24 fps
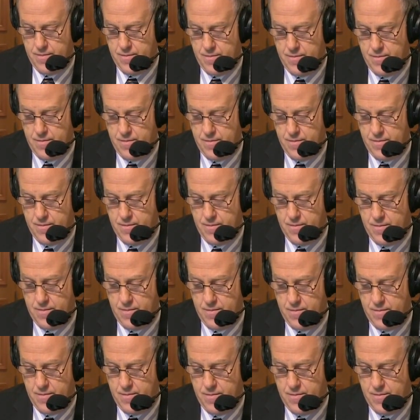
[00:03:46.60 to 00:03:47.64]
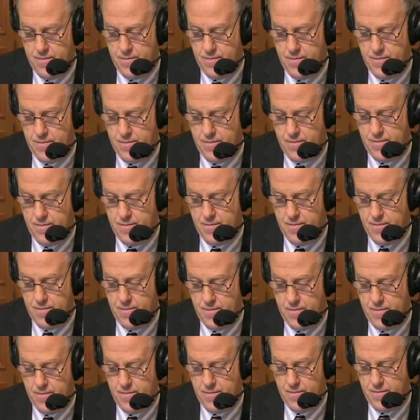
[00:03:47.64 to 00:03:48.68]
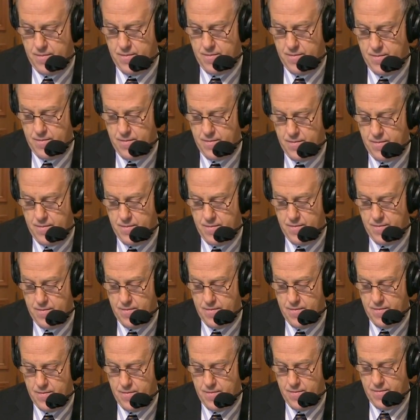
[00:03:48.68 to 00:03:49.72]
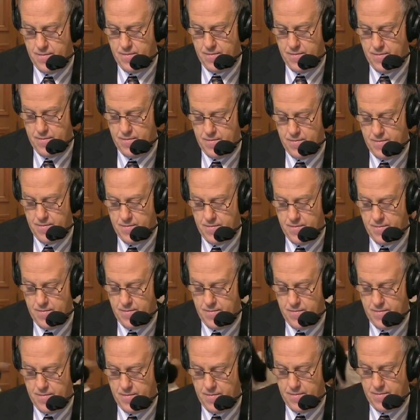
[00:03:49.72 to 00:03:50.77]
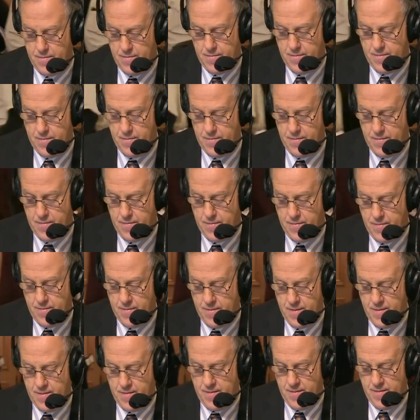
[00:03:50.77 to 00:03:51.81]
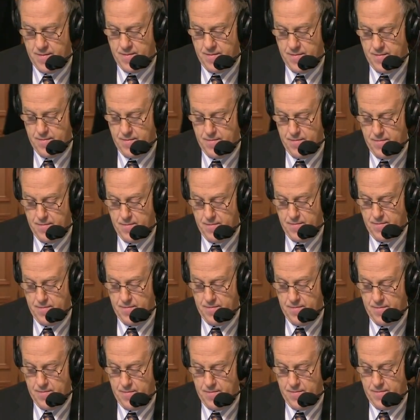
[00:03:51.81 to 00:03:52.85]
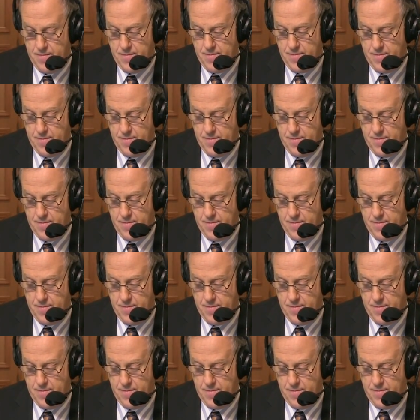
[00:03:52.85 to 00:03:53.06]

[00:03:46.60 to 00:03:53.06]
The person shown says nothing.